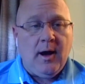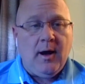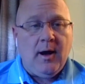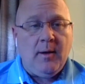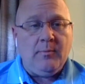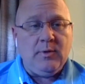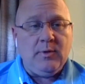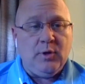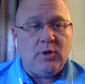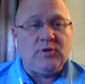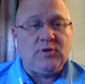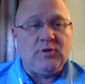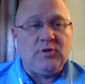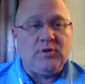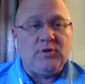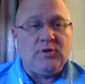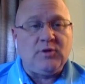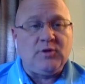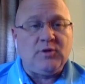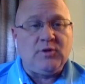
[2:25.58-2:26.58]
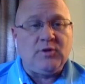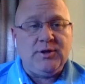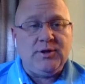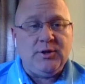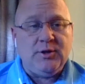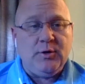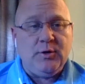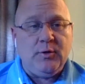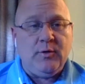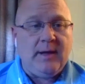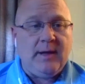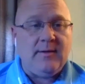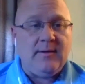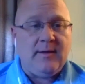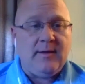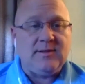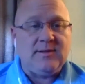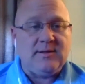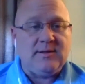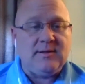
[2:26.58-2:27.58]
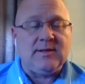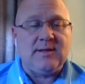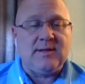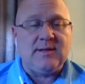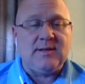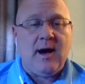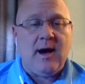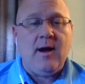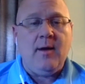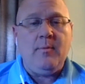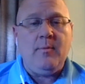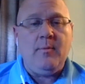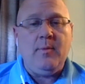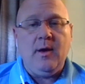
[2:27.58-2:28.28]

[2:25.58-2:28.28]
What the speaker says: looks forward to this time.